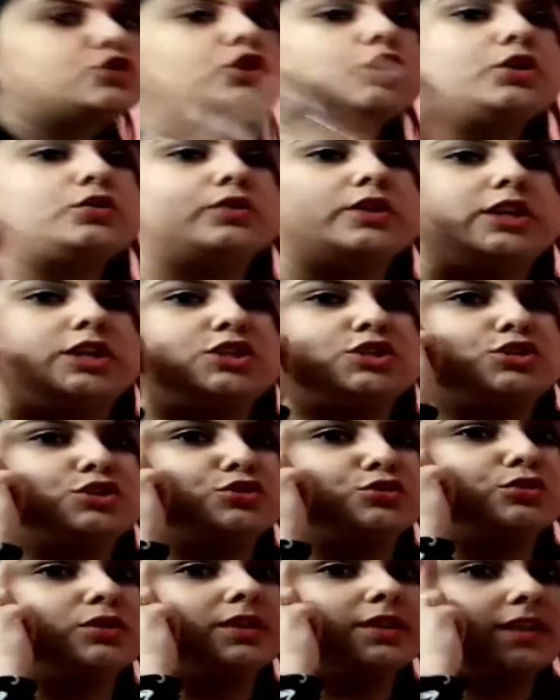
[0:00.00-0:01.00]
you need
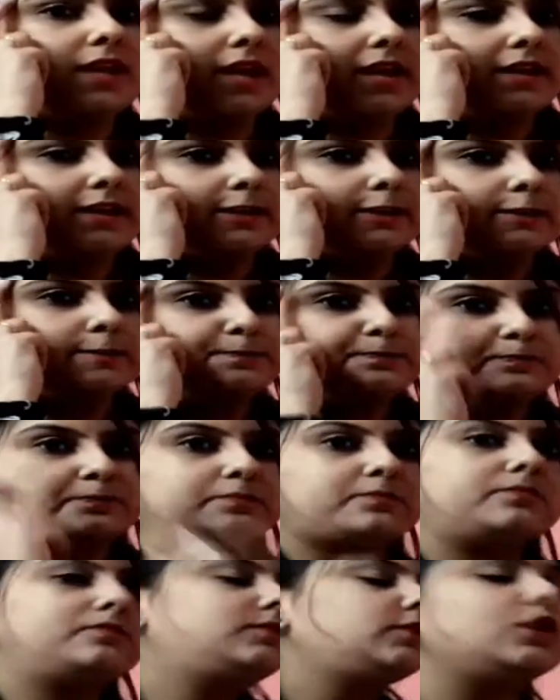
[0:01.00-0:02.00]
to think.
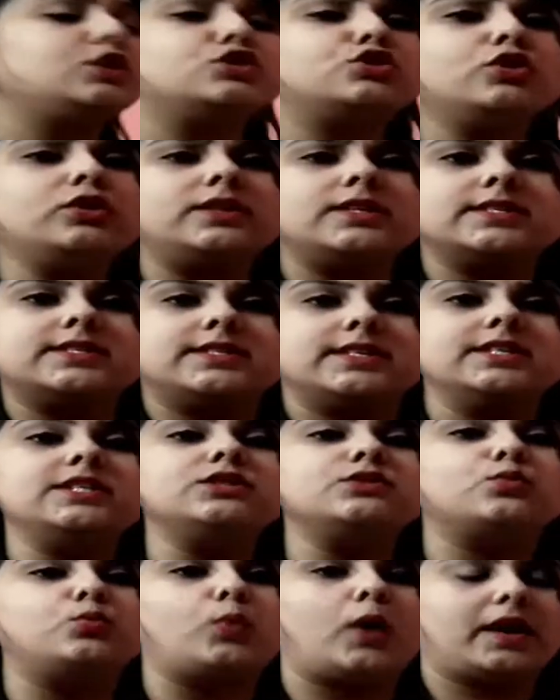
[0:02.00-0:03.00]
So this
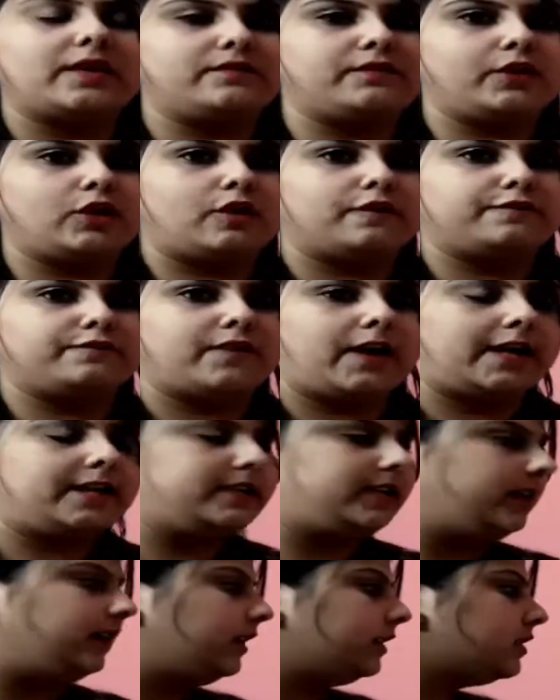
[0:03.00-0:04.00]
is one way of
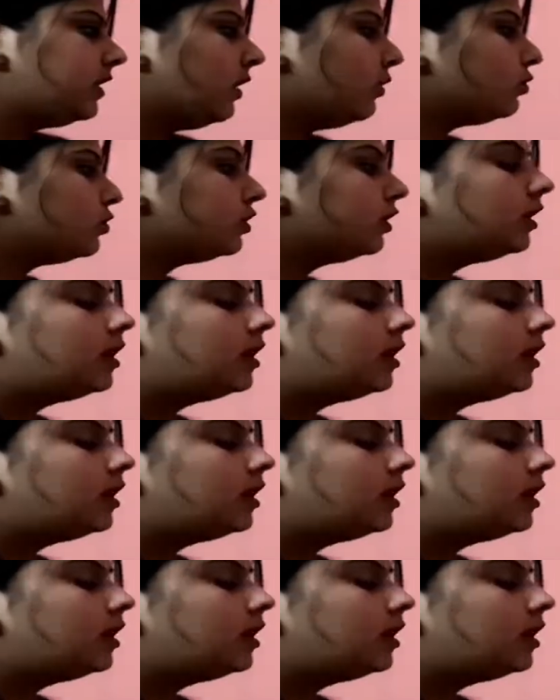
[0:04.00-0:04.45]
finding it out.